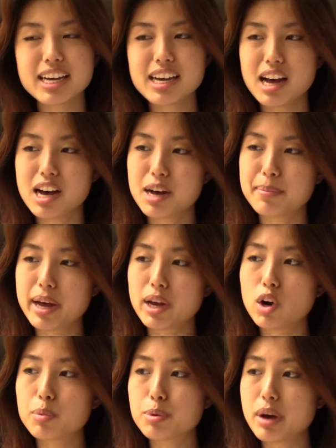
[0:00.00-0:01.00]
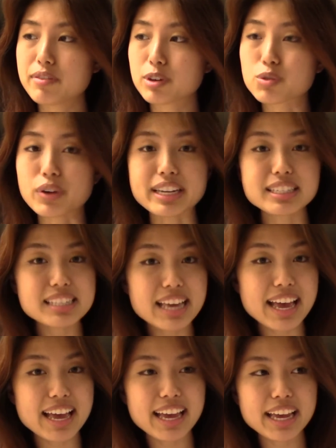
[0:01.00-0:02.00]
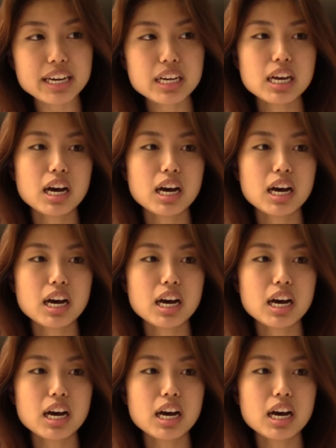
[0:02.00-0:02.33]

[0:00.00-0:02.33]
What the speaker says: I hope you have a great day.